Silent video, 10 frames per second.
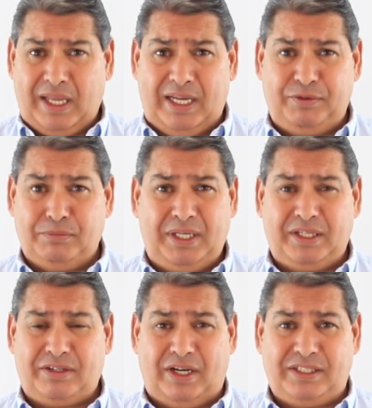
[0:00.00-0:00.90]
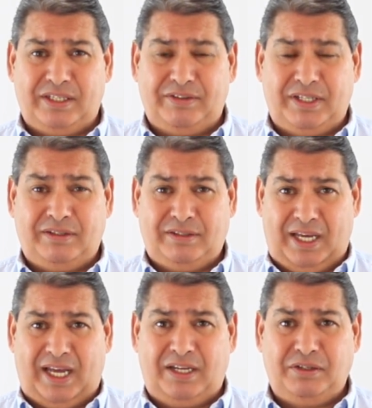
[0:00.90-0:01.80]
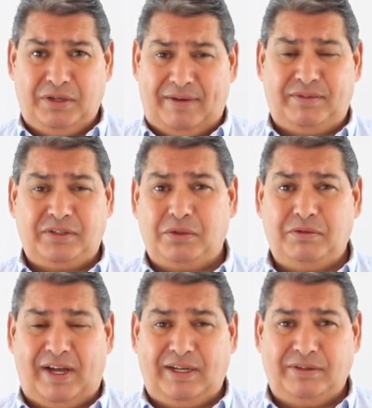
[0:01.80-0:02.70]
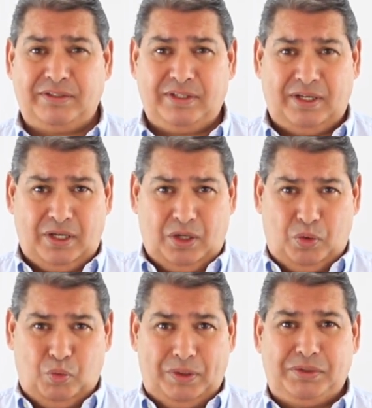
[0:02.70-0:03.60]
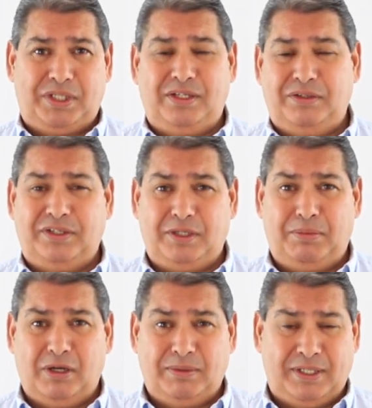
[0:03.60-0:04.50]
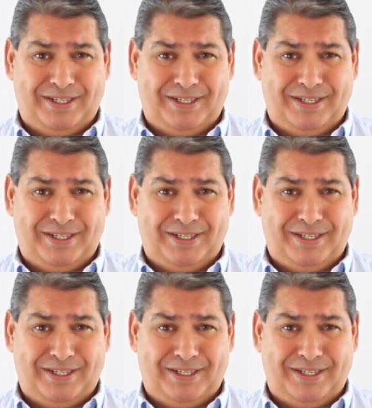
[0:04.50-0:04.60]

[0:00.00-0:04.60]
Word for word: And if you meet the criteria and you have those core values, we will send you this diploma